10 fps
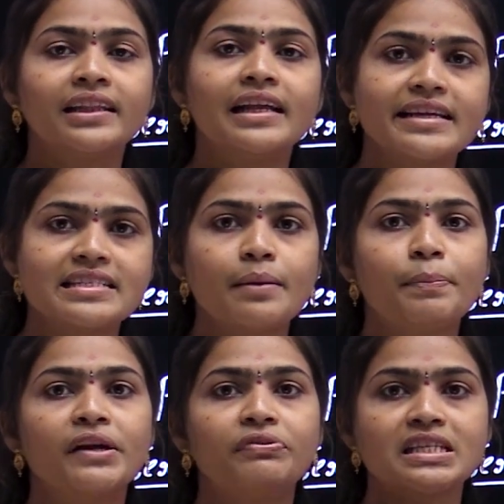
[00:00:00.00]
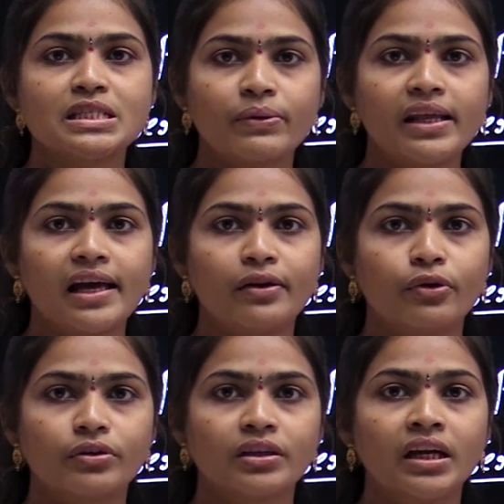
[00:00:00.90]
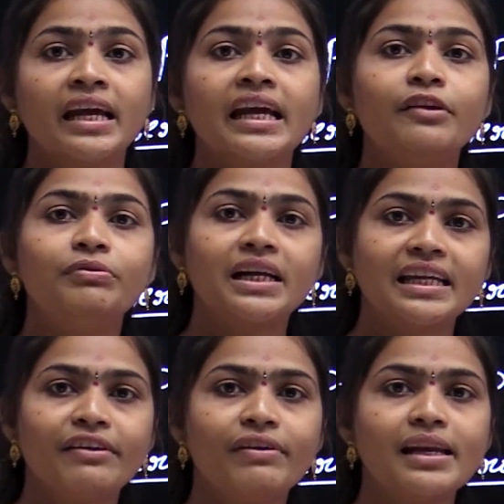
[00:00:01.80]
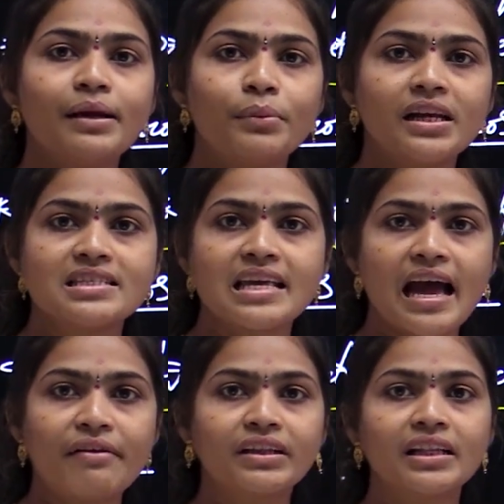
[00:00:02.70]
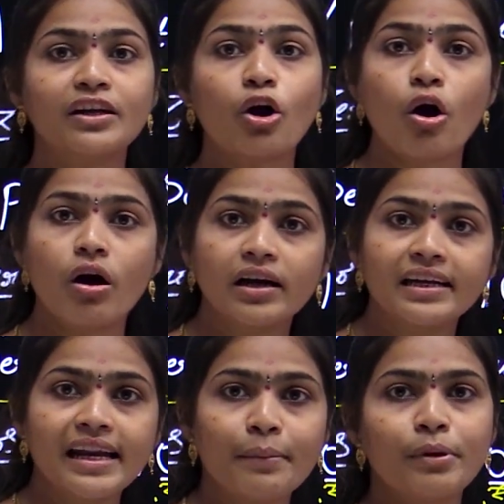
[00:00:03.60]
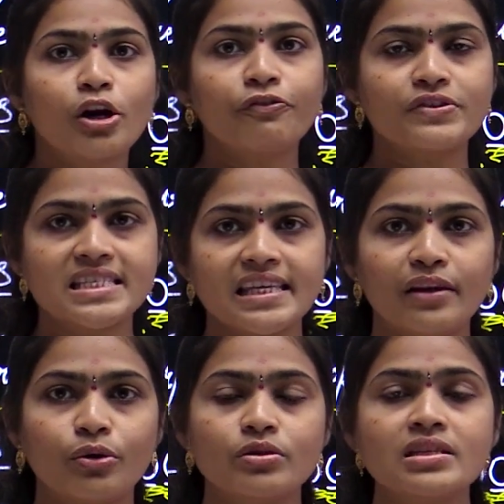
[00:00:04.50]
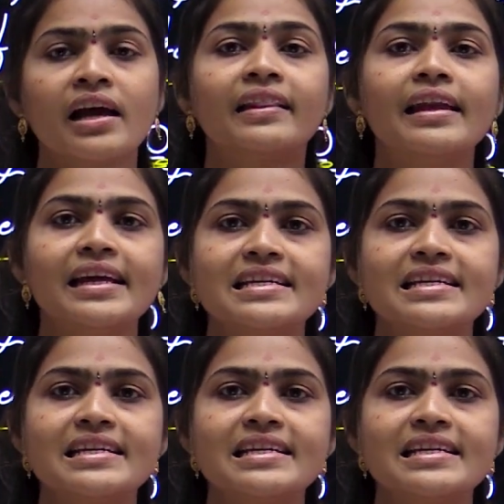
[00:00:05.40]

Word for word: that is a perfect square or not if that given number is having that odd number of zeros then